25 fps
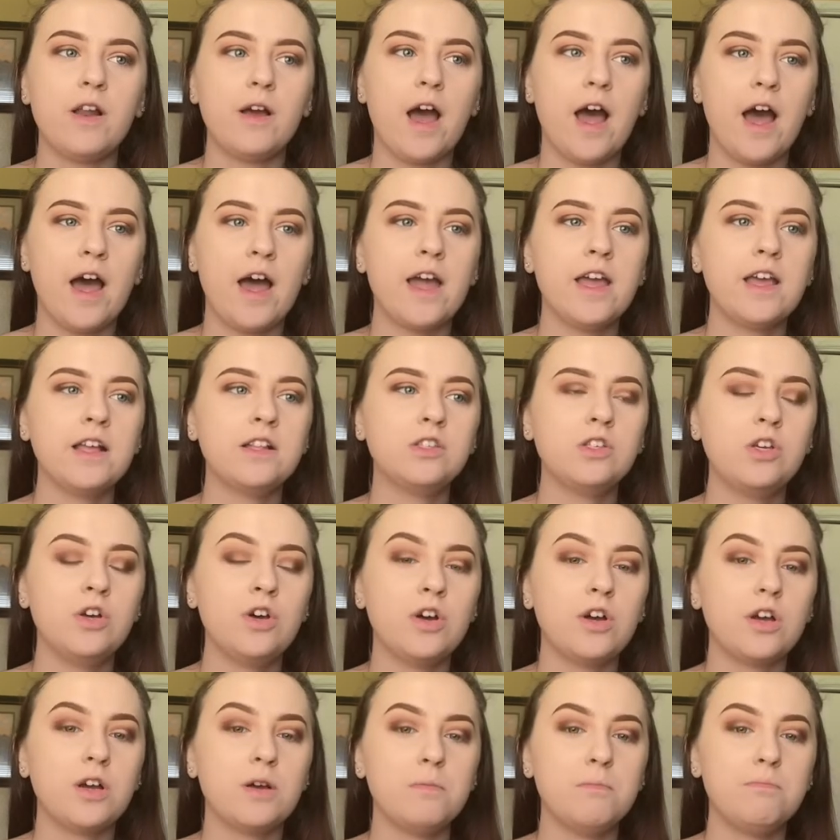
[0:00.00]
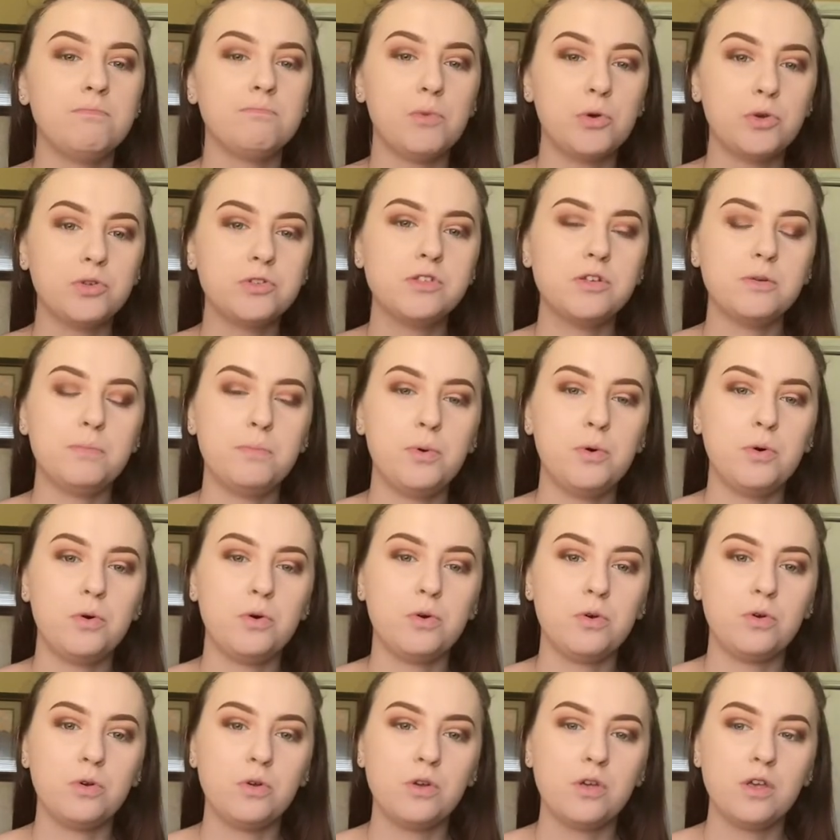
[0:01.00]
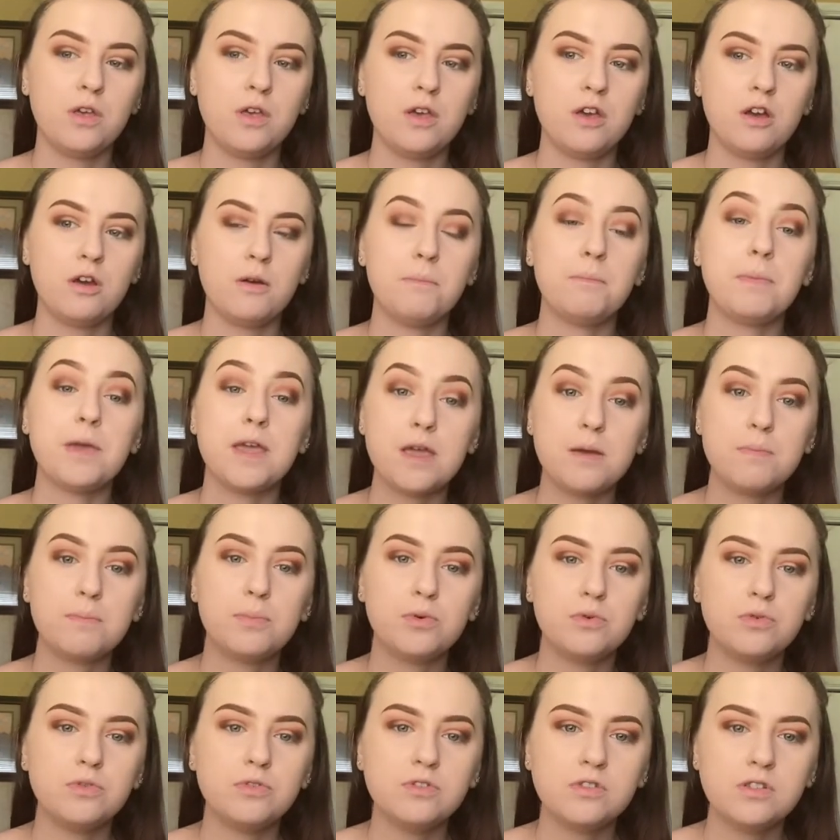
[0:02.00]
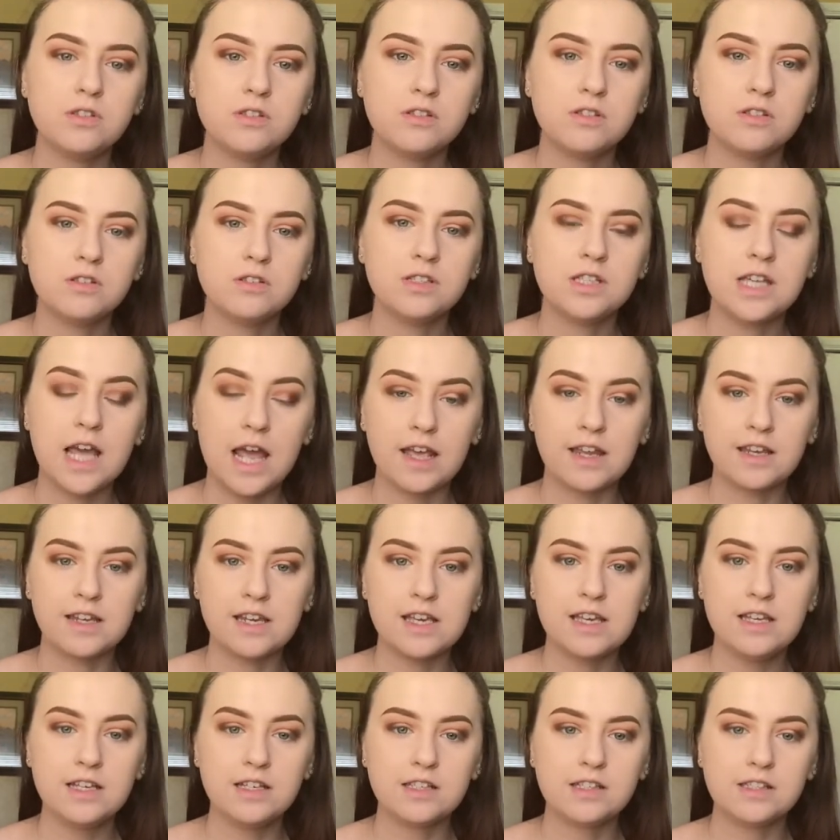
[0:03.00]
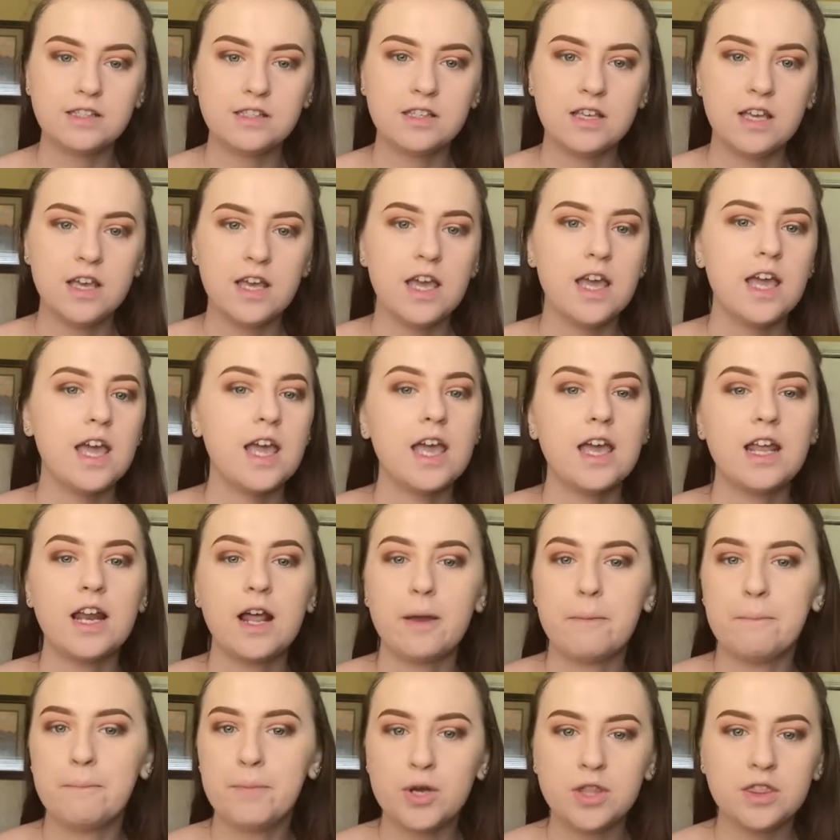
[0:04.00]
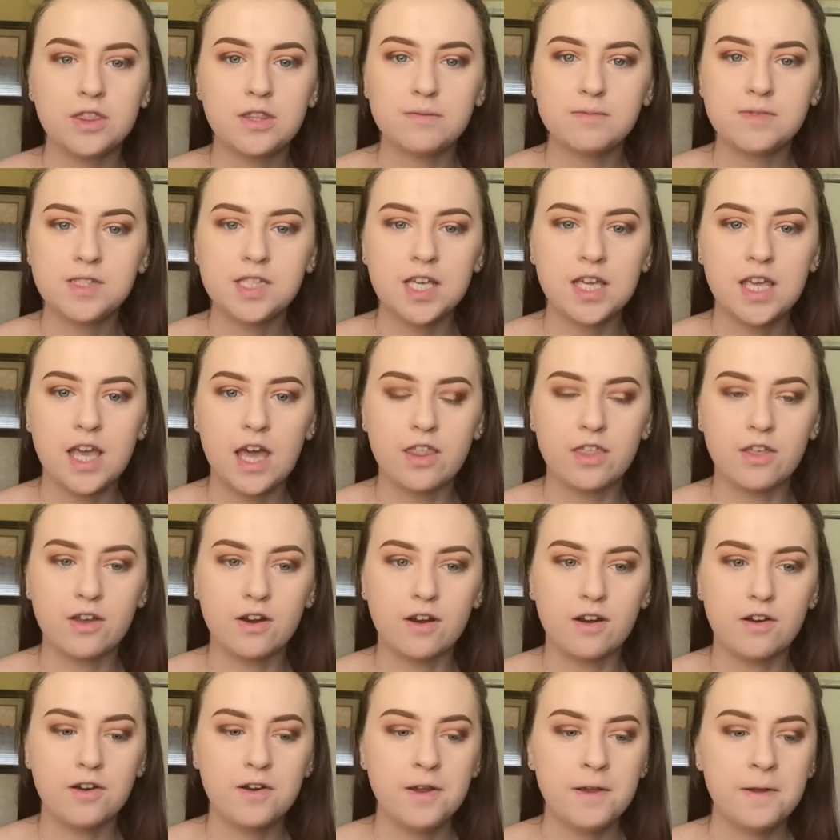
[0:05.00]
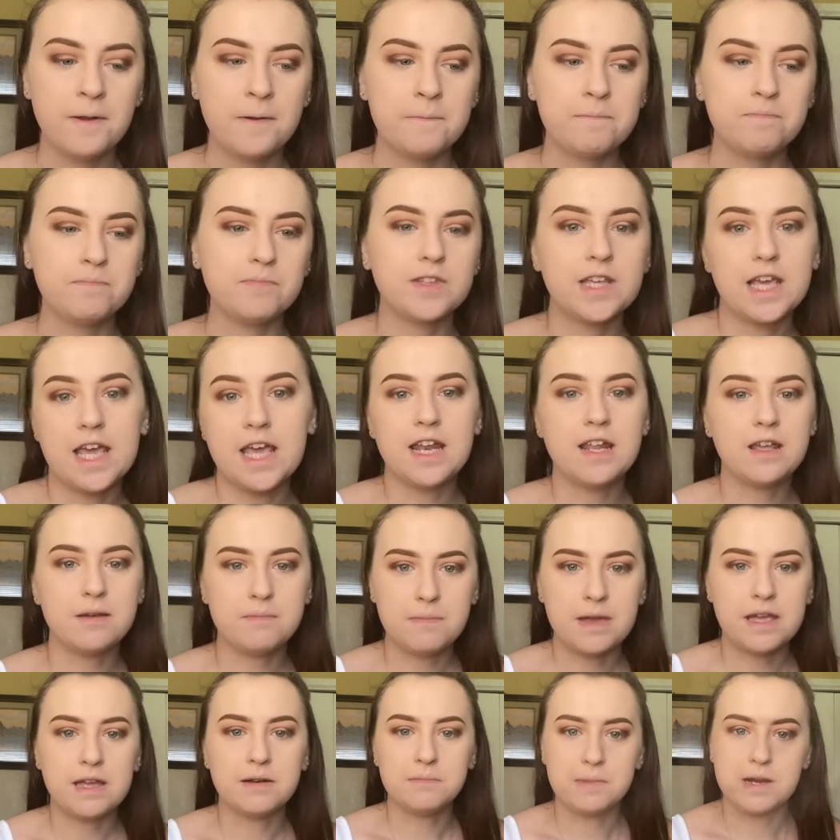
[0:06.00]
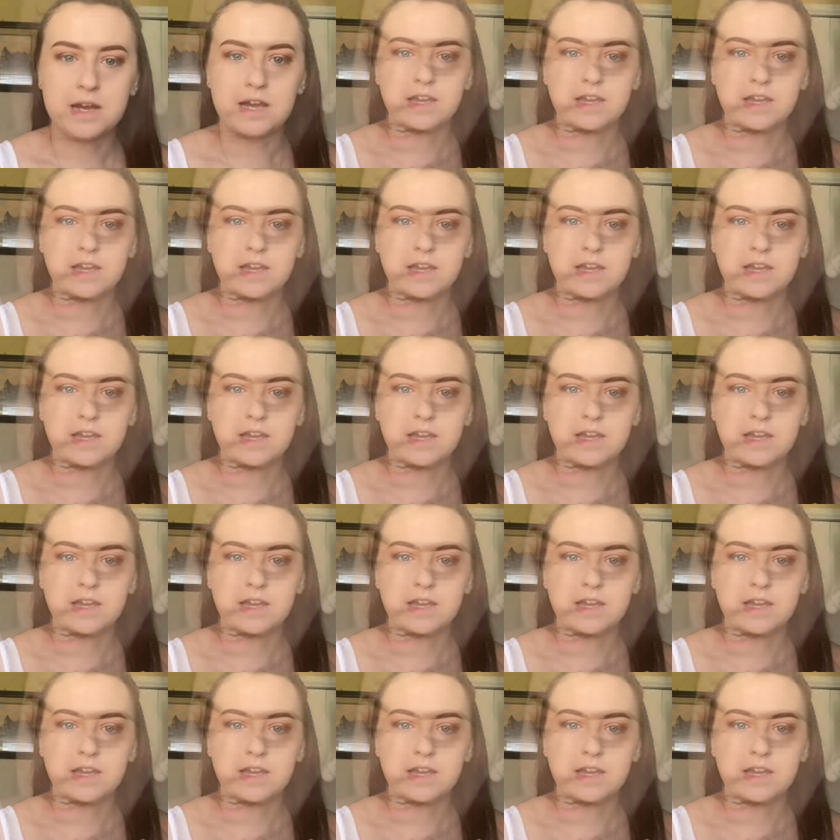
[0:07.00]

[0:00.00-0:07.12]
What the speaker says: I took multiple people's techniques and I put them together and it made mine.